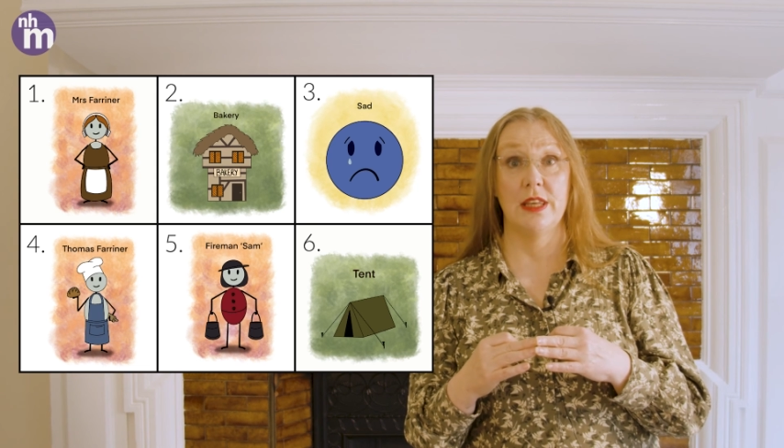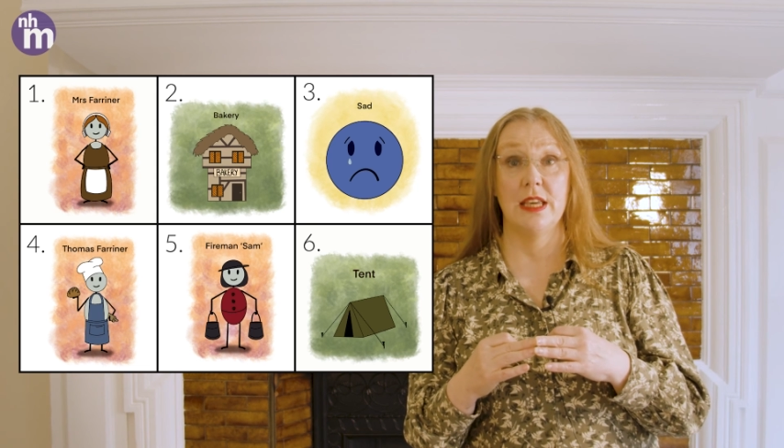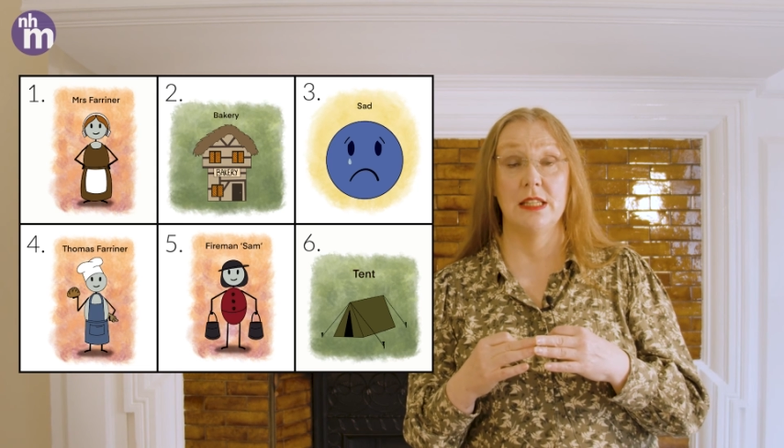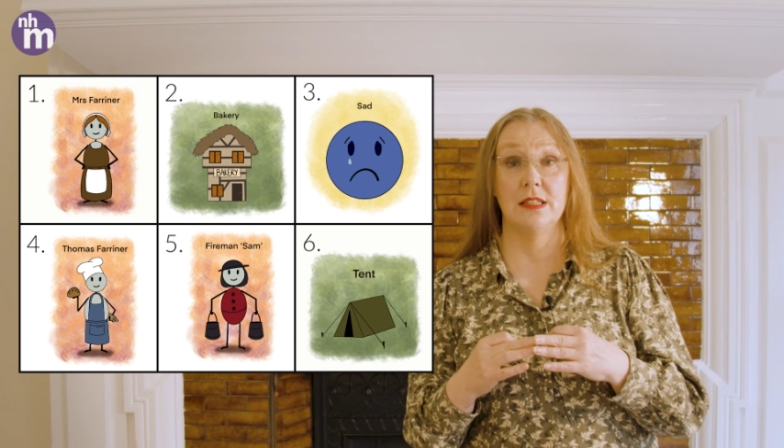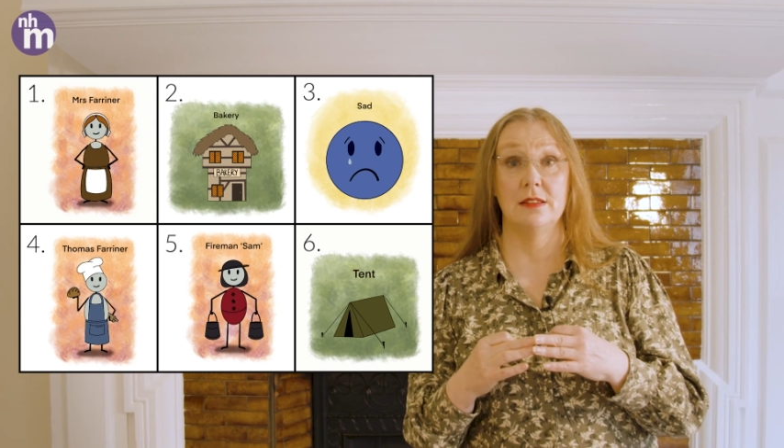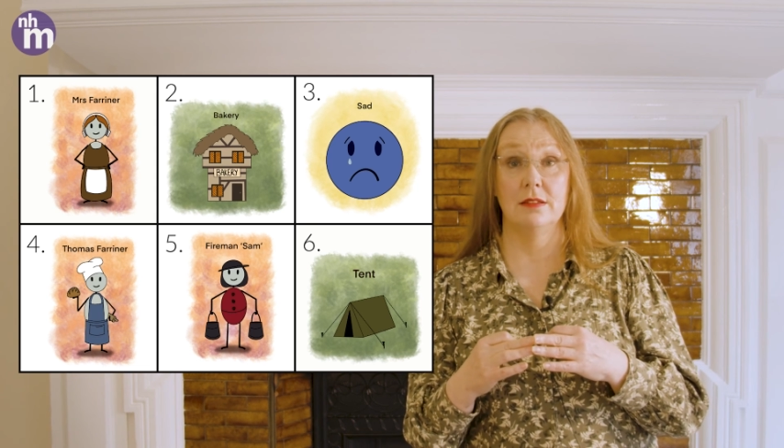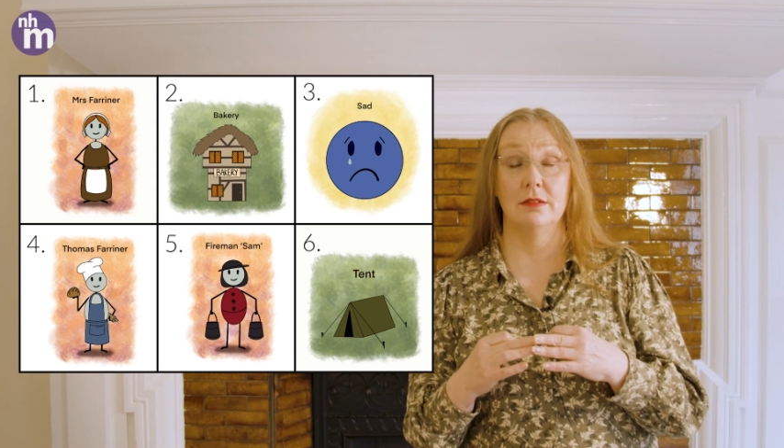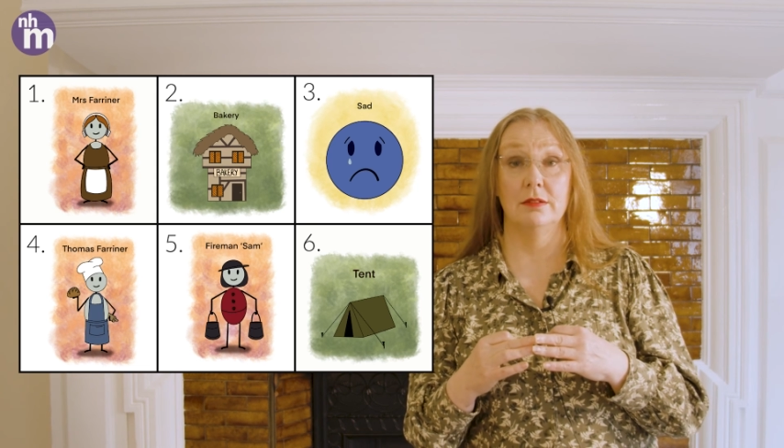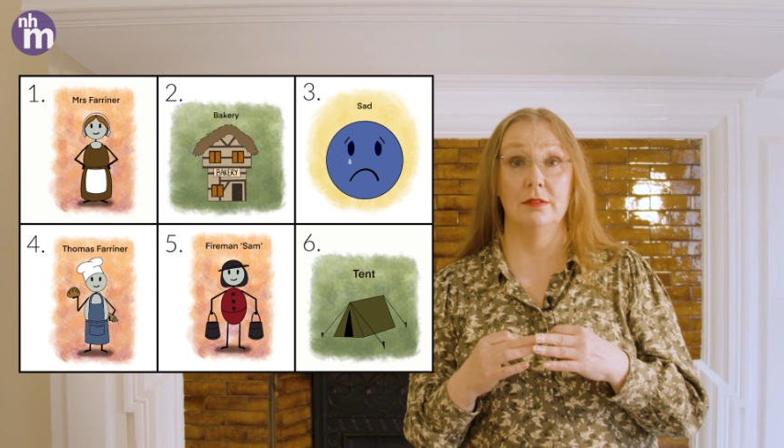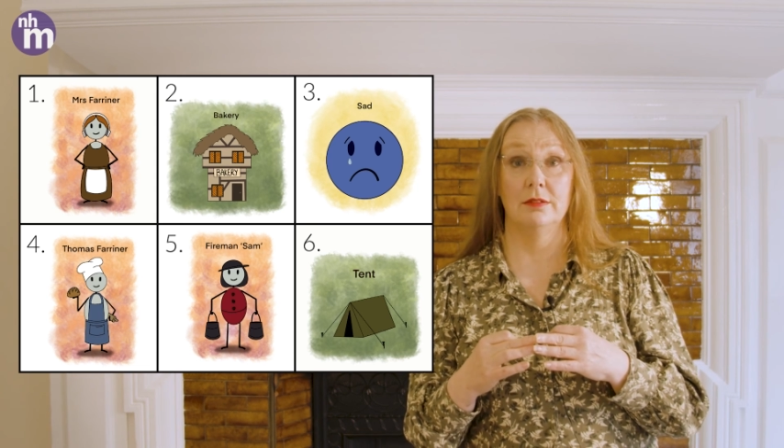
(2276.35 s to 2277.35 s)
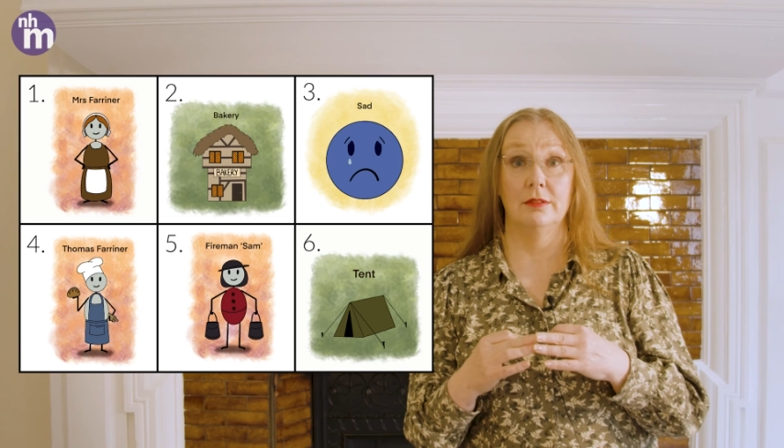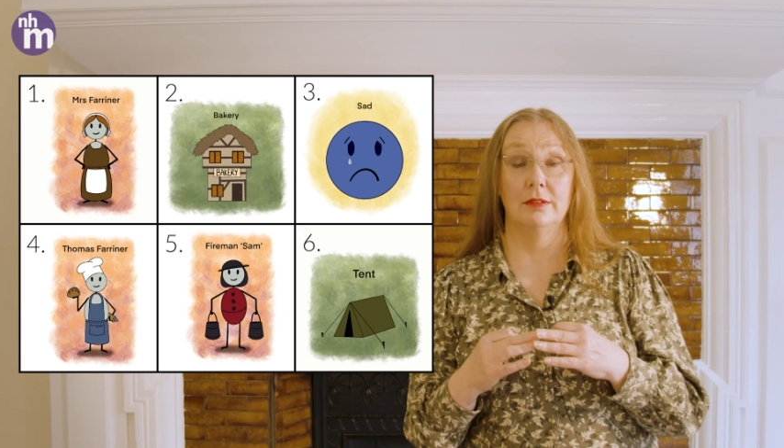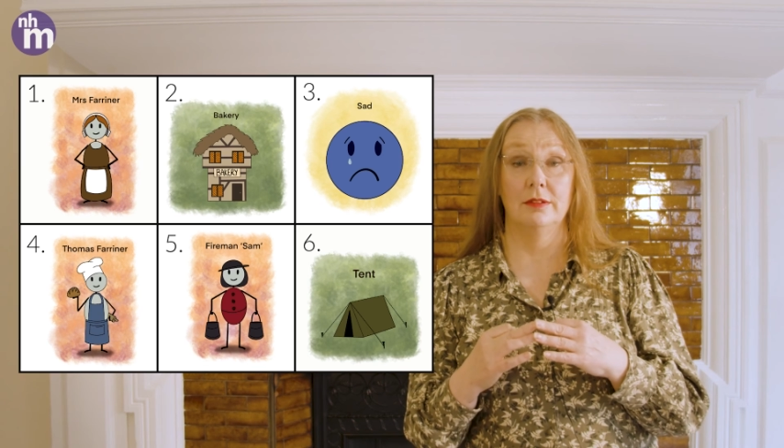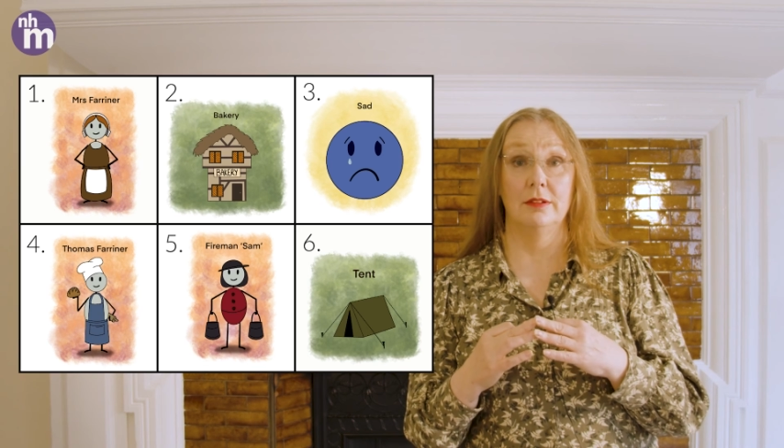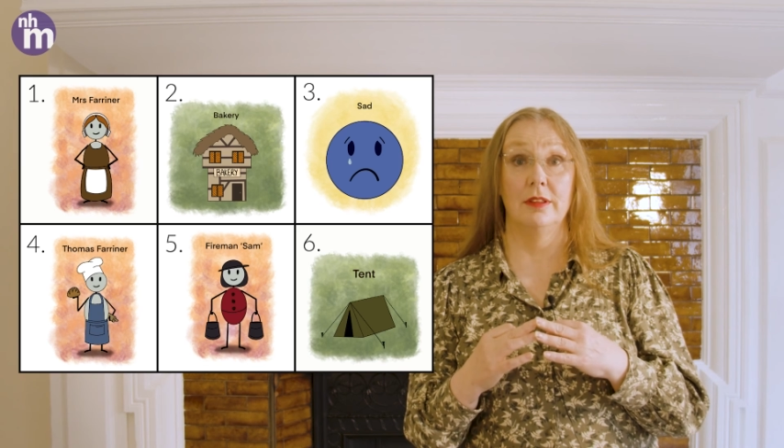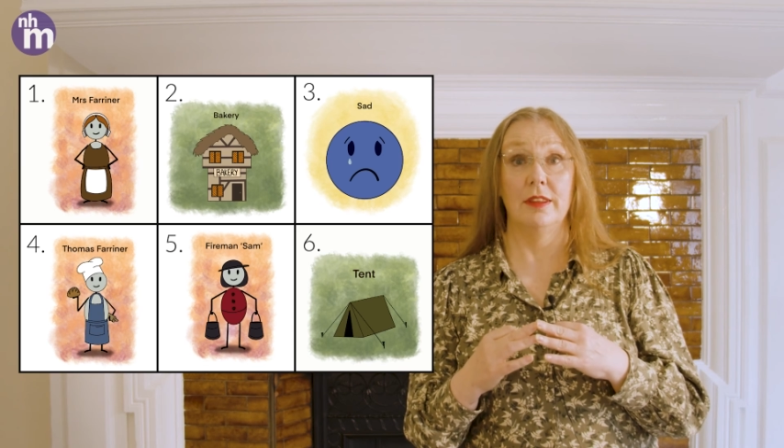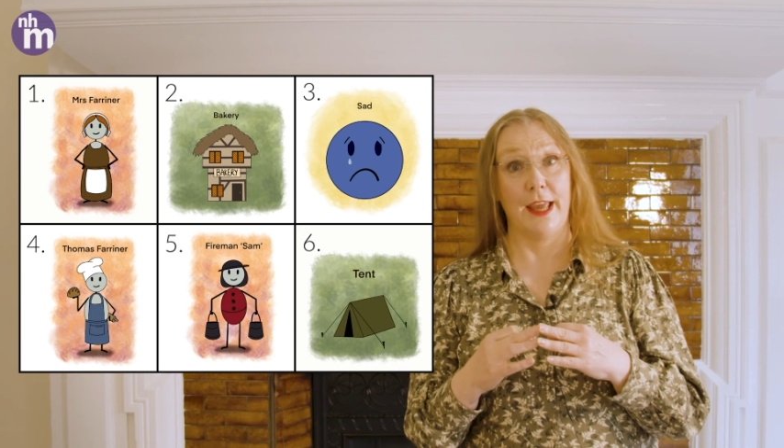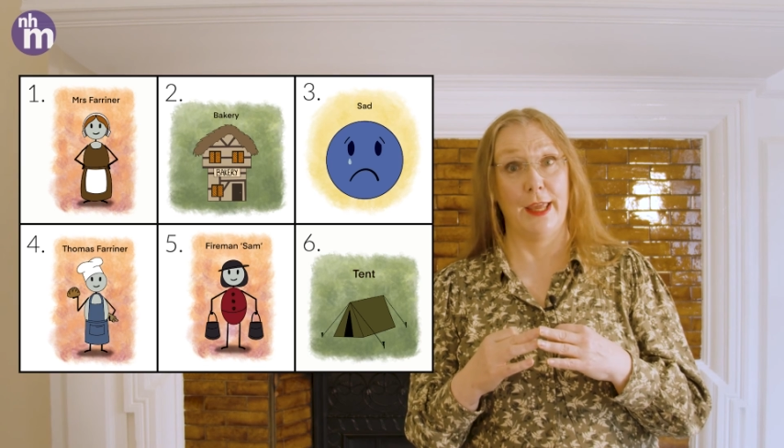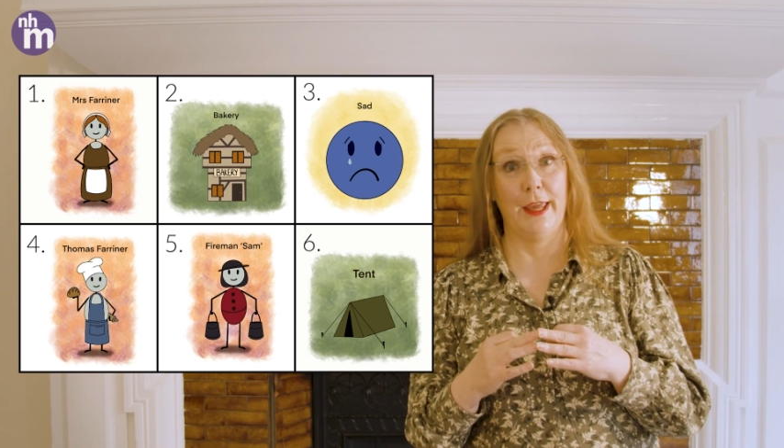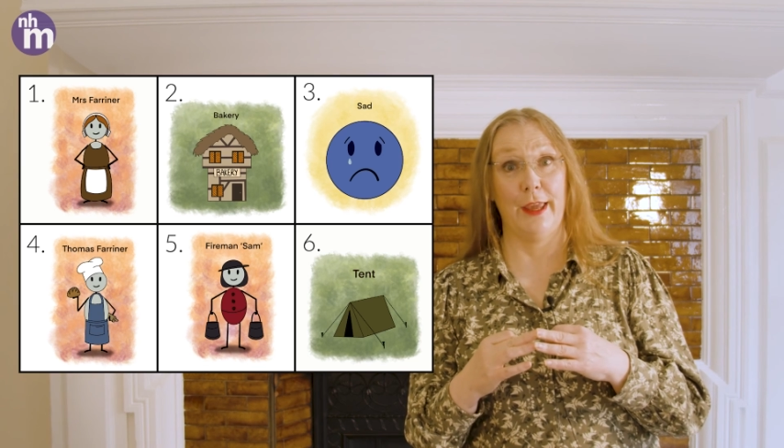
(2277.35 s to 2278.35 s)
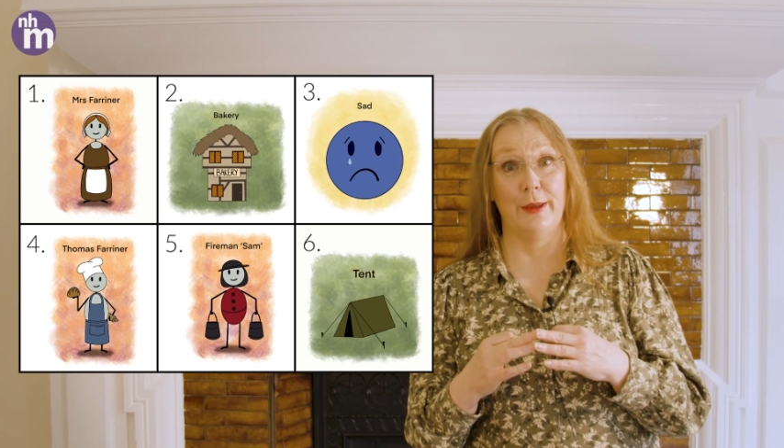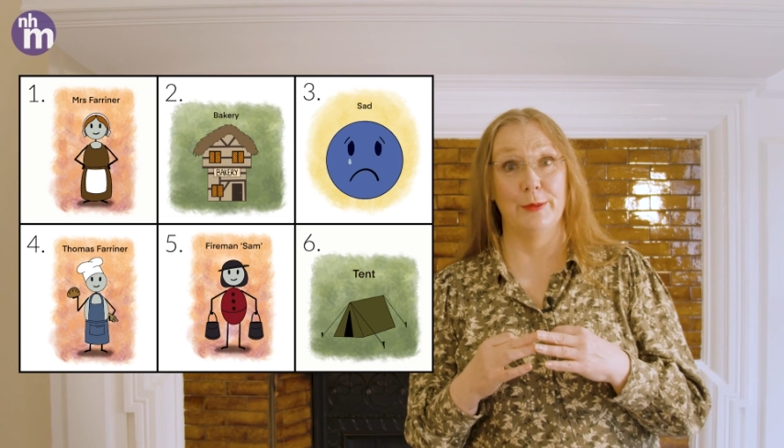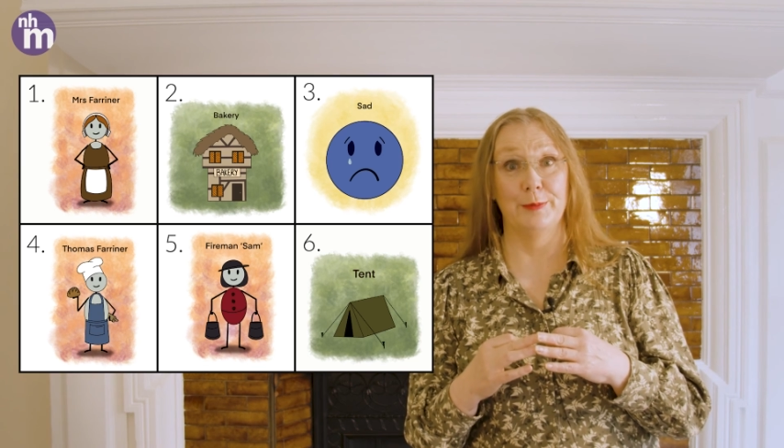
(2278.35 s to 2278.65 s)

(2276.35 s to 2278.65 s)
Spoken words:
this. Thank you.